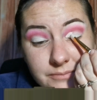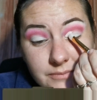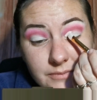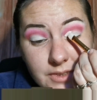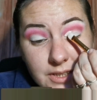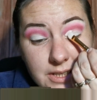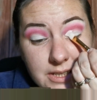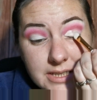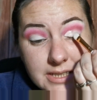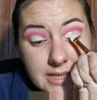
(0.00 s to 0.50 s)

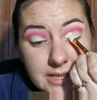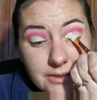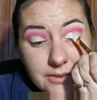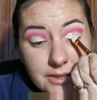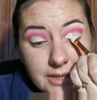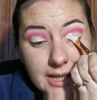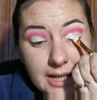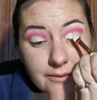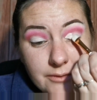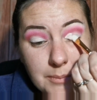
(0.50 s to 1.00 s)
Because until
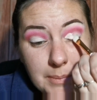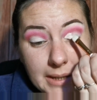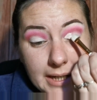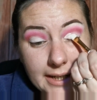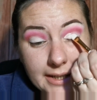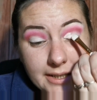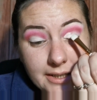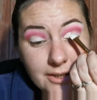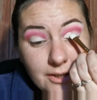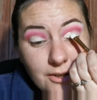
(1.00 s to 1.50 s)
you have a
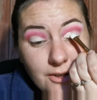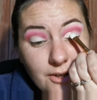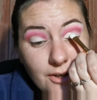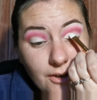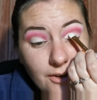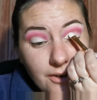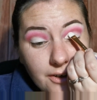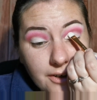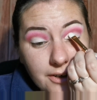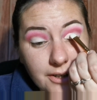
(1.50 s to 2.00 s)
play, you're
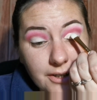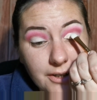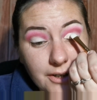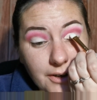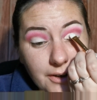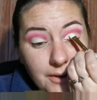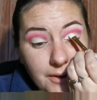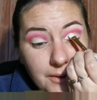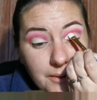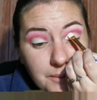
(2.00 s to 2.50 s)
not going to
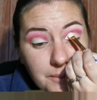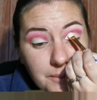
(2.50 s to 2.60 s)
know.